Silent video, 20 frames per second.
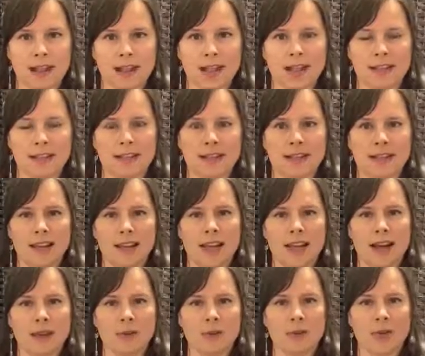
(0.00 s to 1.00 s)
and
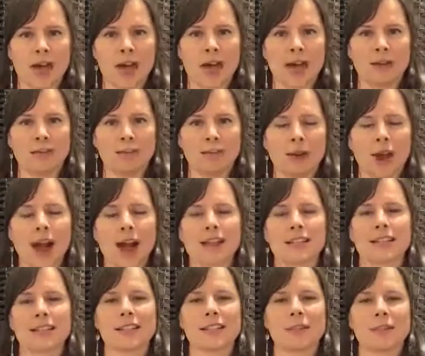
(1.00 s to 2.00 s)
how that
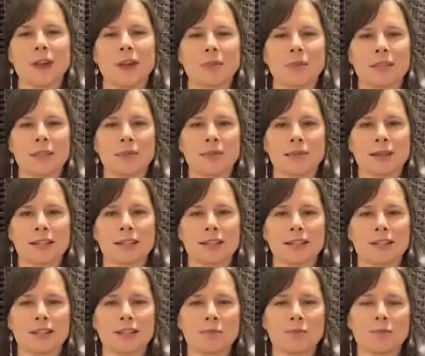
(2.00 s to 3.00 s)
practice of empty
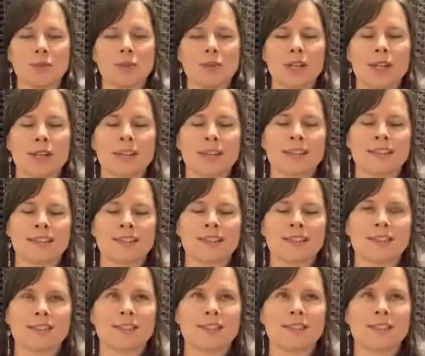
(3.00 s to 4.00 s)
presence
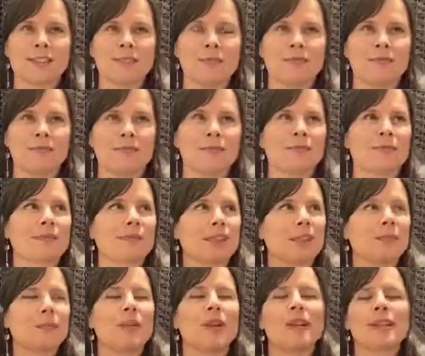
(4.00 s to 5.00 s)
brings
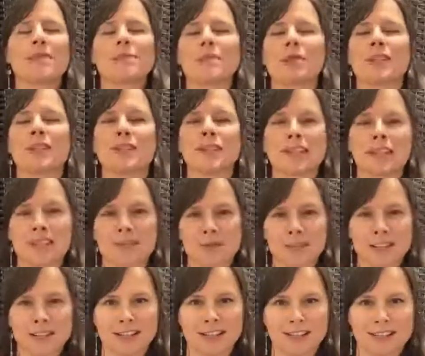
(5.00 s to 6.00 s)
more
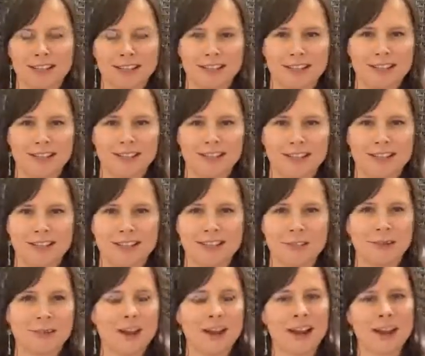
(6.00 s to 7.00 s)
sacredness
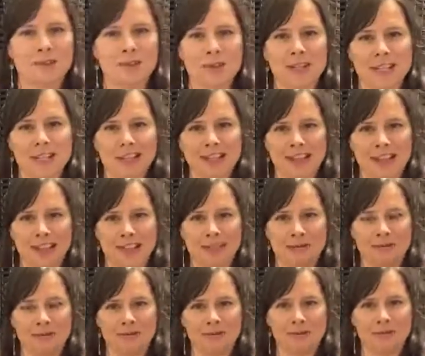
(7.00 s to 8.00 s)
into our everyday
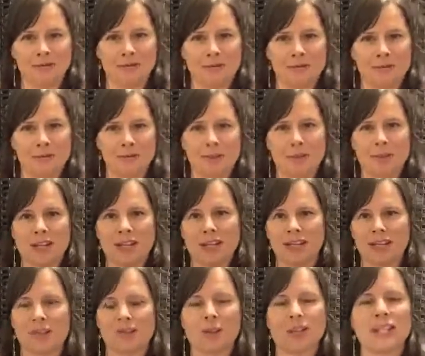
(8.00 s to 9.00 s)
life. It
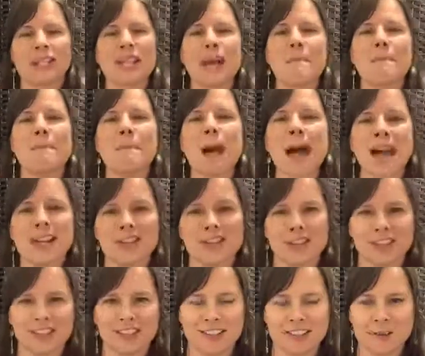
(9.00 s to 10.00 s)
brings that
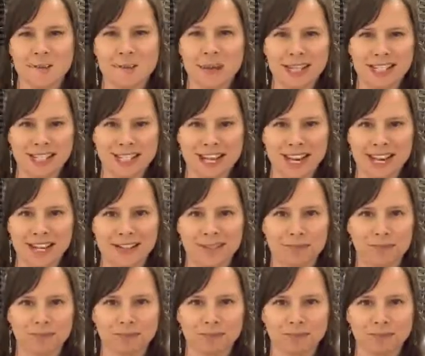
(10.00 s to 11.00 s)
magic to the mundane.